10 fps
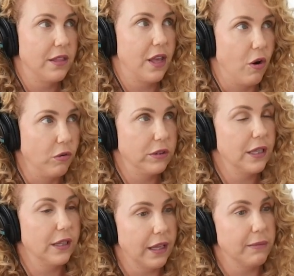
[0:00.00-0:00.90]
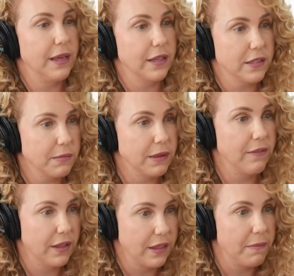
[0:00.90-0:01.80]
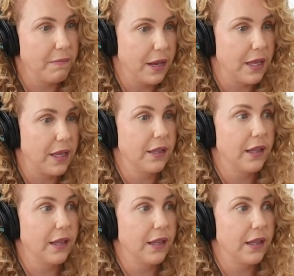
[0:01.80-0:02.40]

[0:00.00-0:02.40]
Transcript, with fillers: they only like me because I'm giving them money.